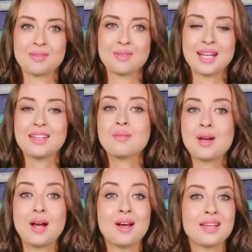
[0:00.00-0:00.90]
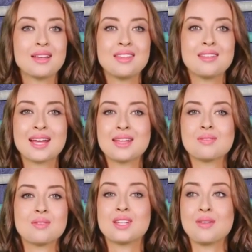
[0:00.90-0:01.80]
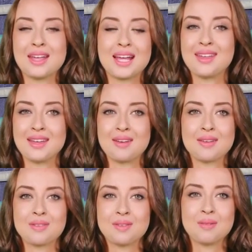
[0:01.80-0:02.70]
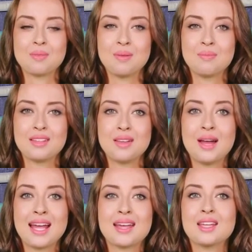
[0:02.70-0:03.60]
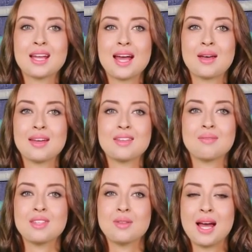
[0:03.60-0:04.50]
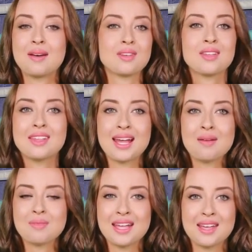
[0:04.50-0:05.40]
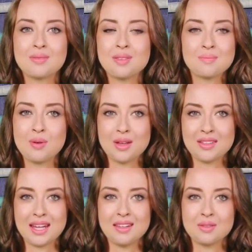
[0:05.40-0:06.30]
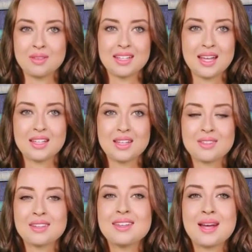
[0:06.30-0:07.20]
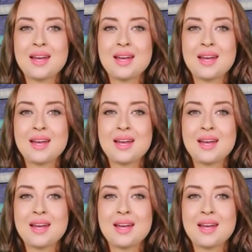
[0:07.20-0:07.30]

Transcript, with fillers: And to our audience, thank you for tuning in. Remember to like, share, and subscribe to stay updated with more insightful discussions.